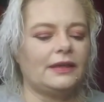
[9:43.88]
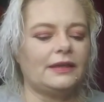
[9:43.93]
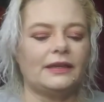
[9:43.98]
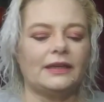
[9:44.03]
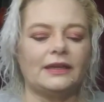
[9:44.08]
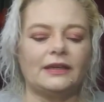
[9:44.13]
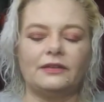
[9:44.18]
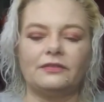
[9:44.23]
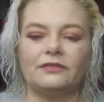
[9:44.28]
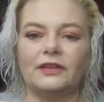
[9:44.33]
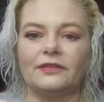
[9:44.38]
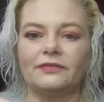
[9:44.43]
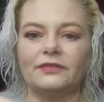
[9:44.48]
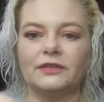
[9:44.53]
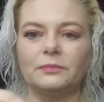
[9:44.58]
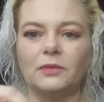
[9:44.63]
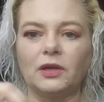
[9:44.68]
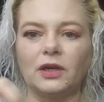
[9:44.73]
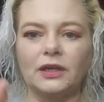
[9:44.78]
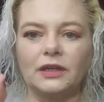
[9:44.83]
And now I've
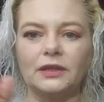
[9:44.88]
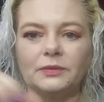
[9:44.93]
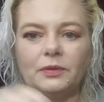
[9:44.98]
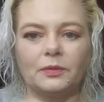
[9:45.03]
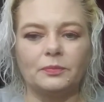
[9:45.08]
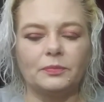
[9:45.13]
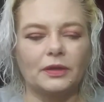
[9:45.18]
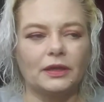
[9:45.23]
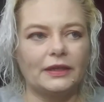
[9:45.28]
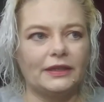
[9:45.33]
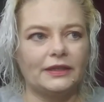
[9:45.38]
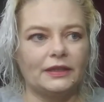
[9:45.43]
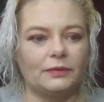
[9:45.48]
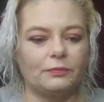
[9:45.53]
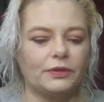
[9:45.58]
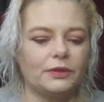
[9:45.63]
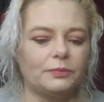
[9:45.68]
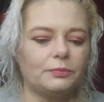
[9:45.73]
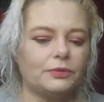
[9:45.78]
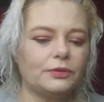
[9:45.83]
left a mark and we'll probably
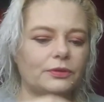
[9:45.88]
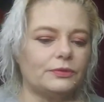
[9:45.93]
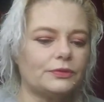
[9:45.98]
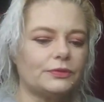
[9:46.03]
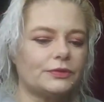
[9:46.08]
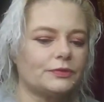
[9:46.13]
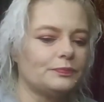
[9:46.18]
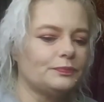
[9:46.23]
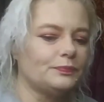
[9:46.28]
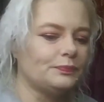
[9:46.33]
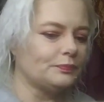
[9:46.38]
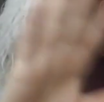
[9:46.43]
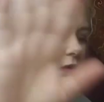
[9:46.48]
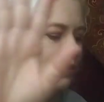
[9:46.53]
end up with a bruise.